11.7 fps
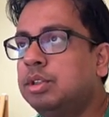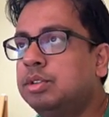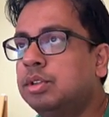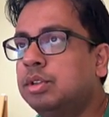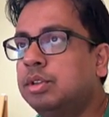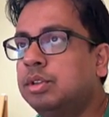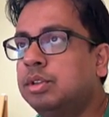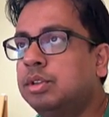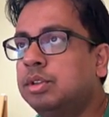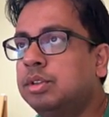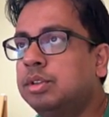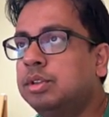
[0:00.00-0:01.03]

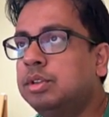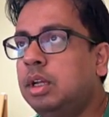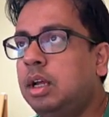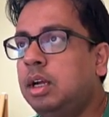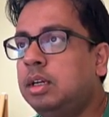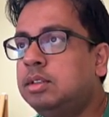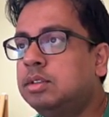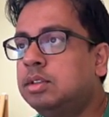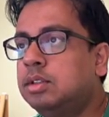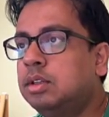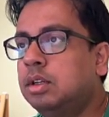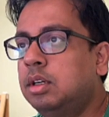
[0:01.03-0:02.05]
so that's
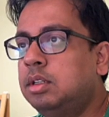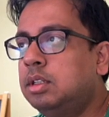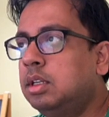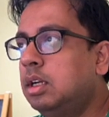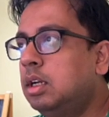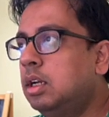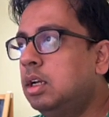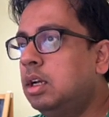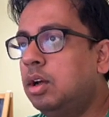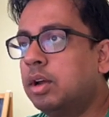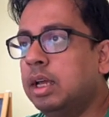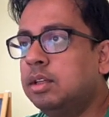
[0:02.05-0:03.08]
good
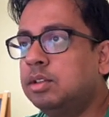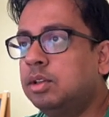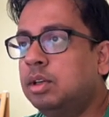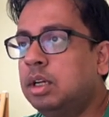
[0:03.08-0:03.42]
okay so